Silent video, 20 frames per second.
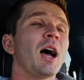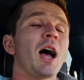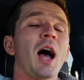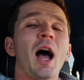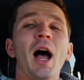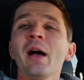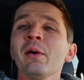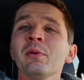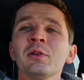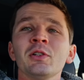
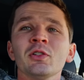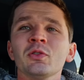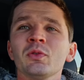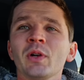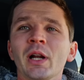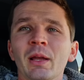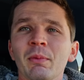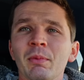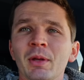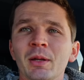I would just
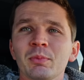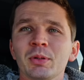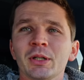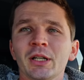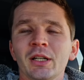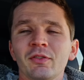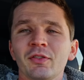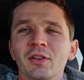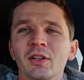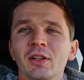recommend
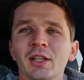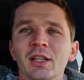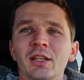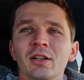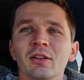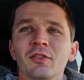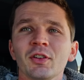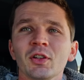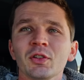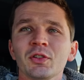pre-filling
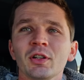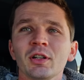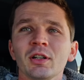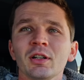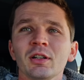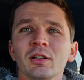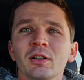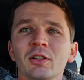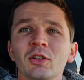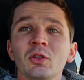your
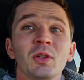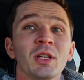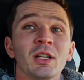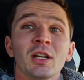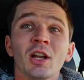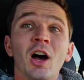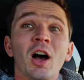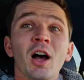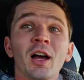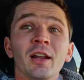filter. You
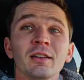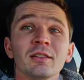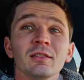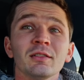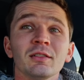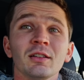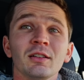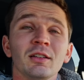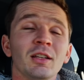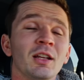cannot,
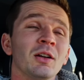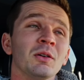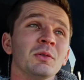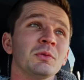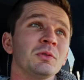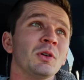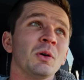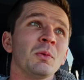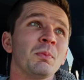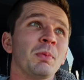
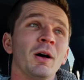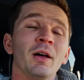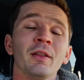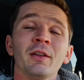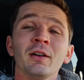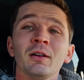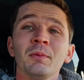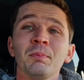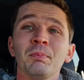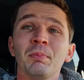don't
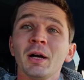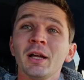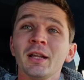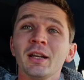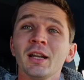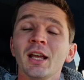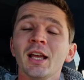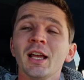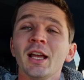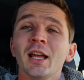bother, but
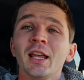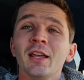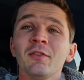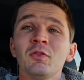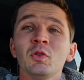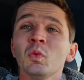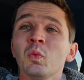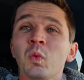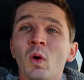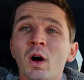if
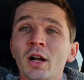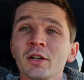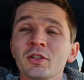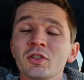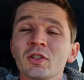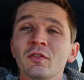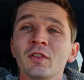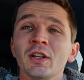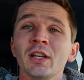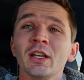you watch
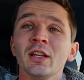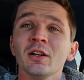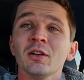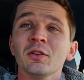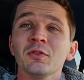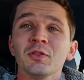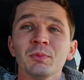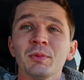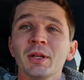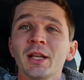the video
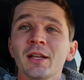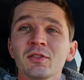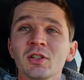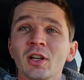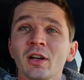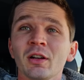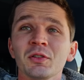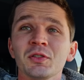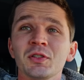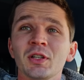from Dave's
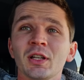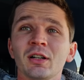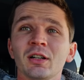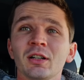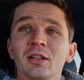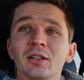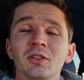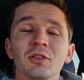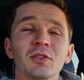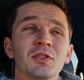Auto
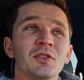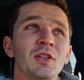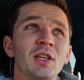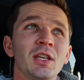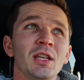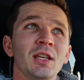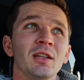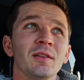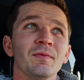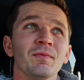Center, you'll
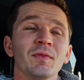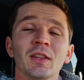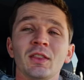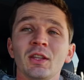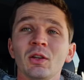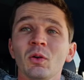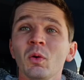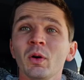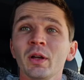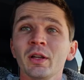see that
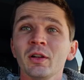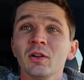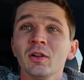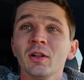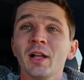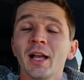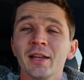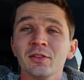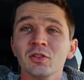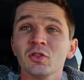the oil
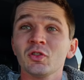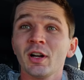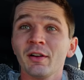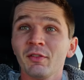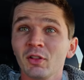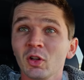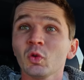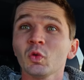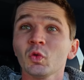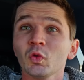has to
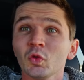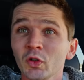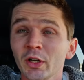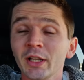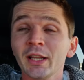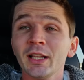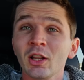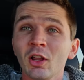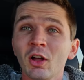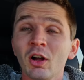travel a
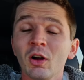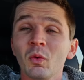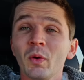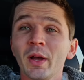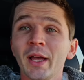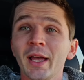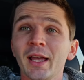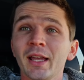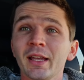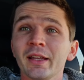really long
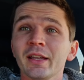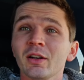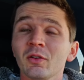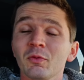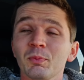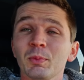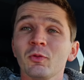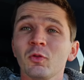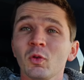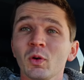way
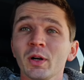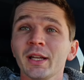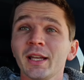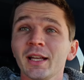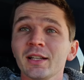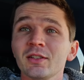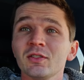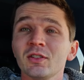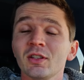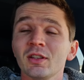before it
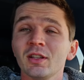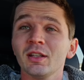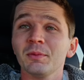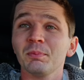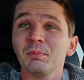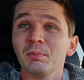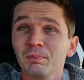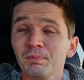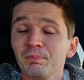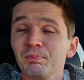gets to the
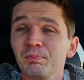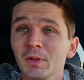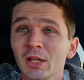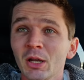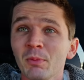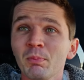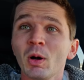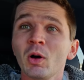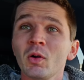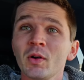
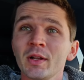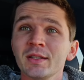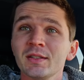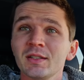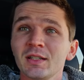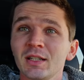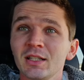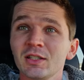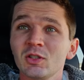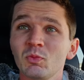components
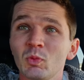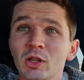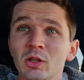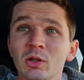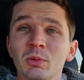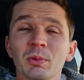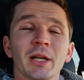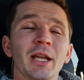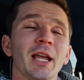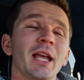it needs to be
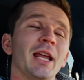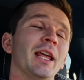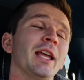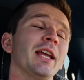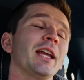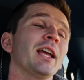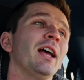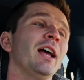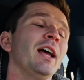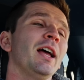lubricating.